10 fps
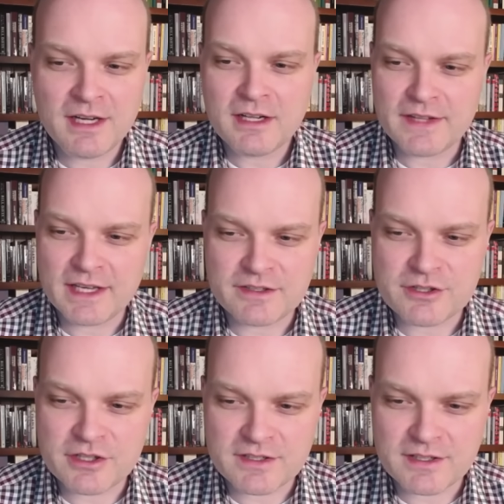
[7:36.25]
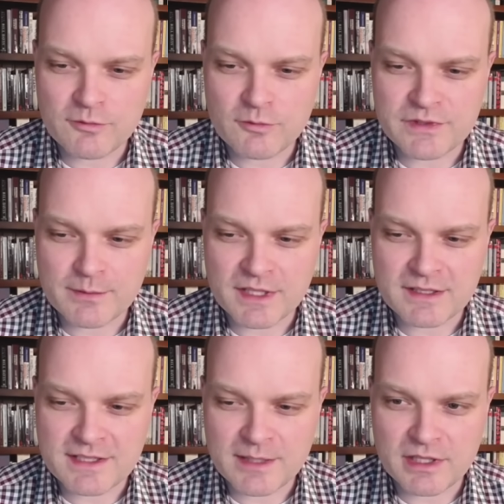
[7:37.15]
That is just something
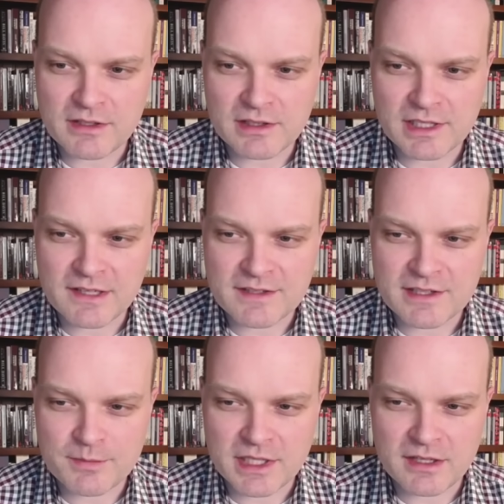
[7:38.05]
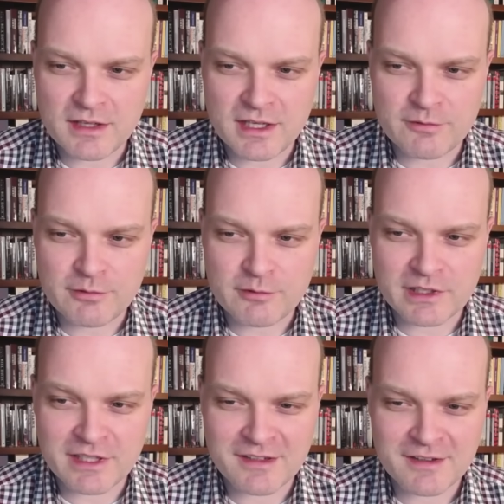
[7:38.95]
that's happened in the latest update. And if we
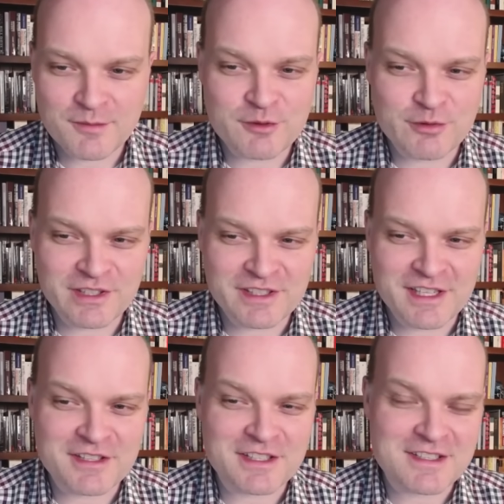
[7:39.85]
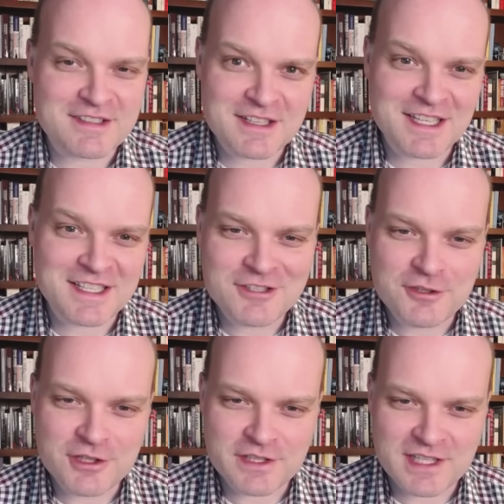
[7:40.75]
really drill down, you can see it's
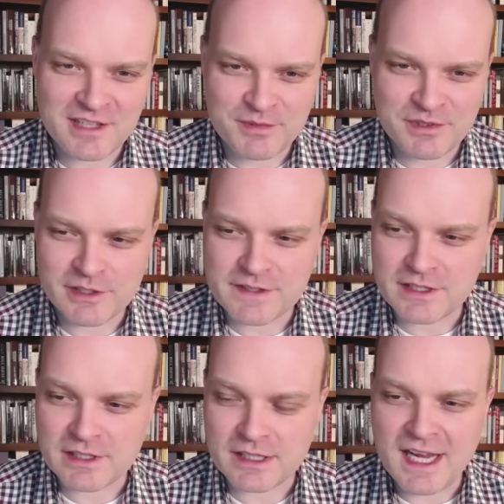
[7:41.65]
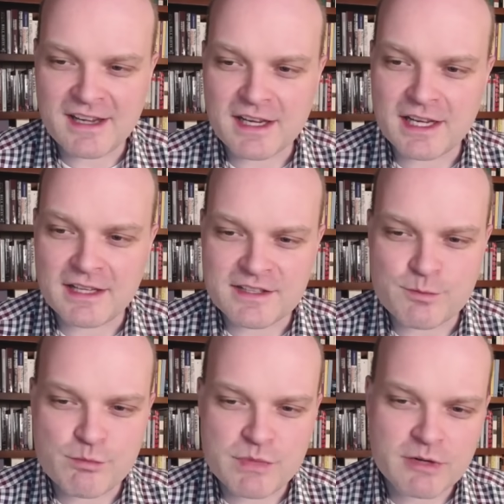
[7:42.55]
just happened recently. And again, this
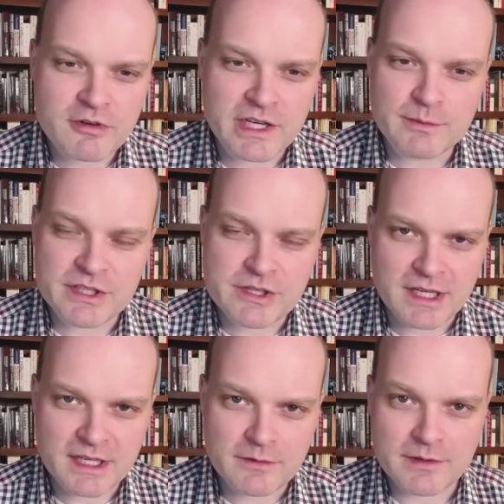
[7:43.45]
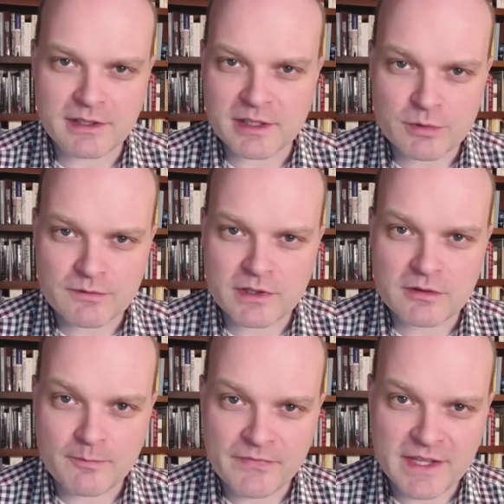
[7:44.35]
mirror image you have of the Liberal vote,
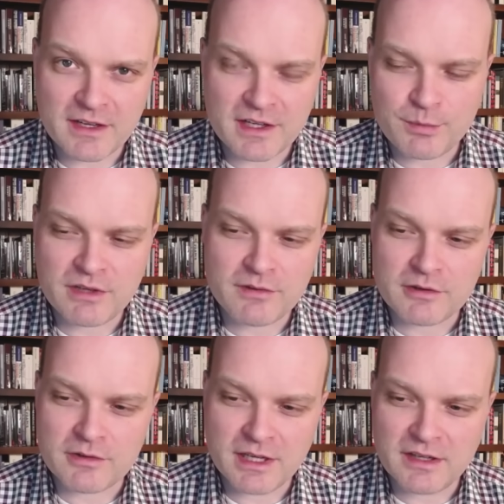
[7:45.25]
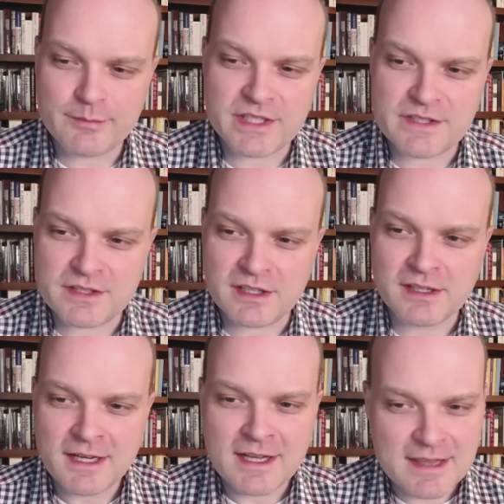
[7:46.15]
the NDP vote in BC,
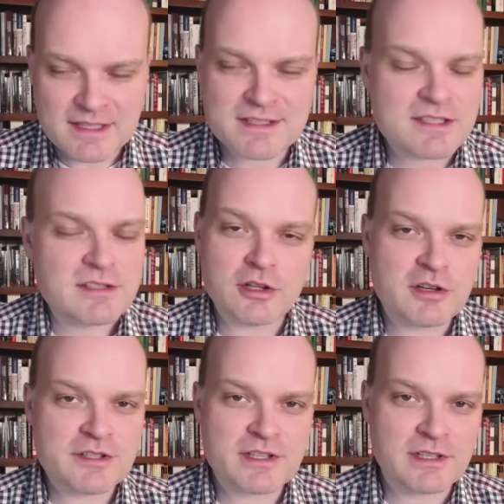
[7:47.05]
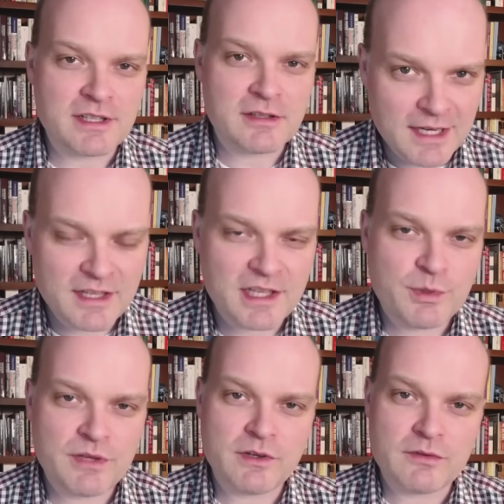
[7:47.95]
this is largely
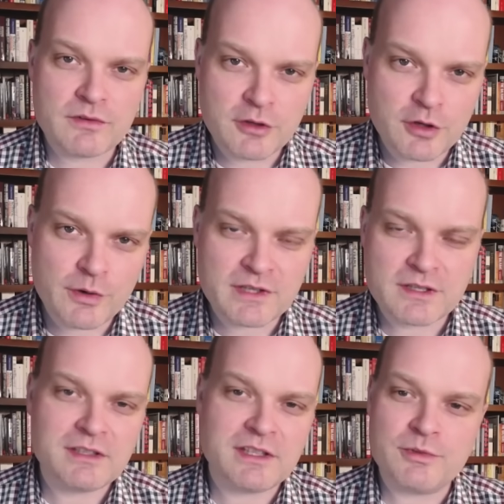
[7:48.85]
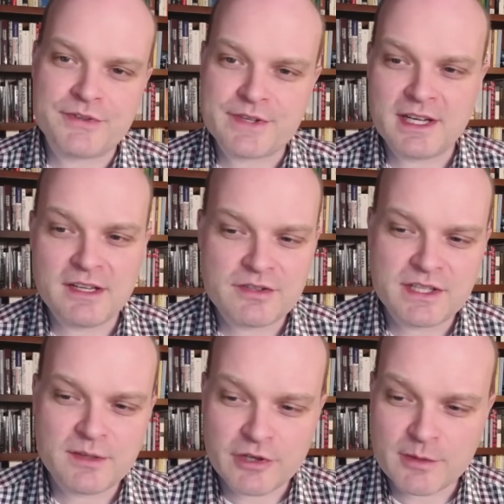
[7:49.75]
NDP vote going to the Liberals, and you see
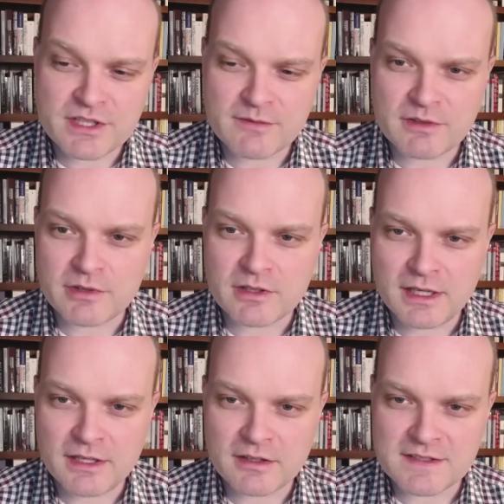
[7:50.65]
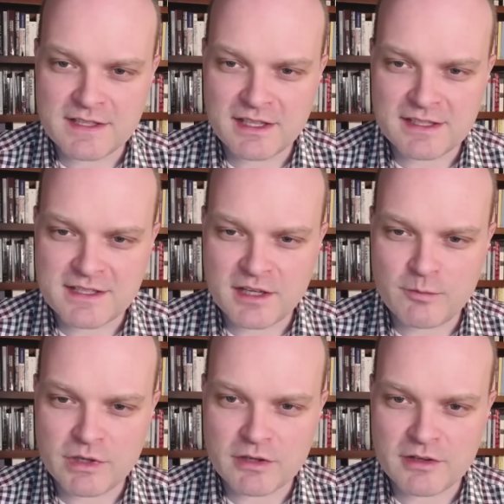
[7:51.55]
it pretty much everywhere. You can see that same
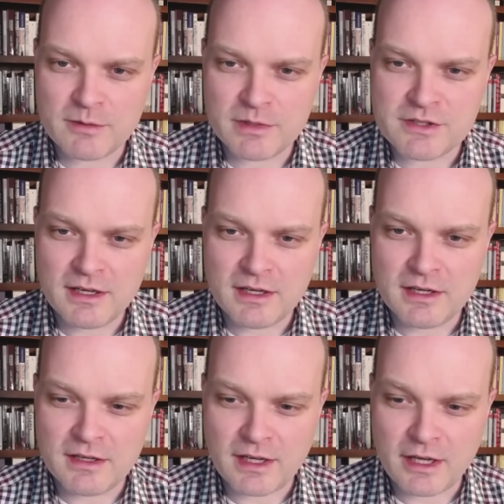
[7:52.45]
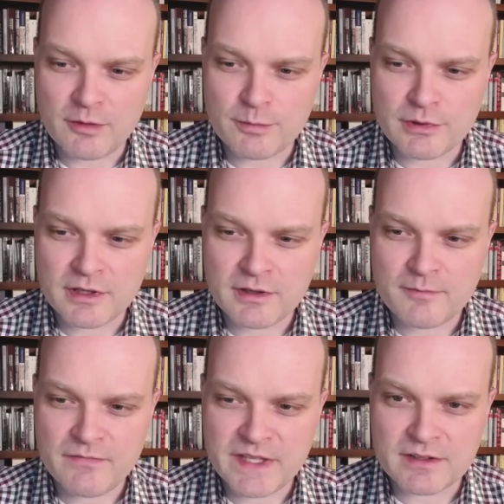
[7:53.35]
mirror image in Alberta,
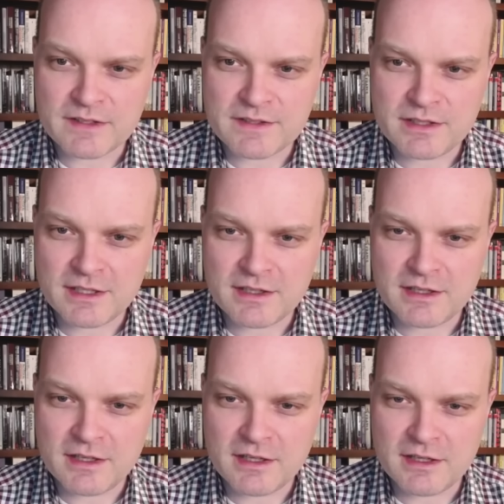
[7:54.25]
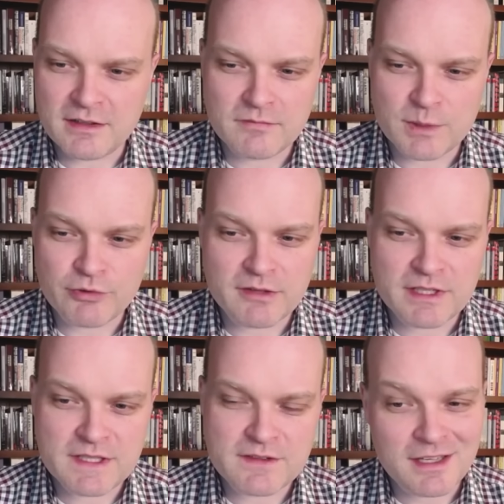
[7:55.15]
and you can see it in the Prairies.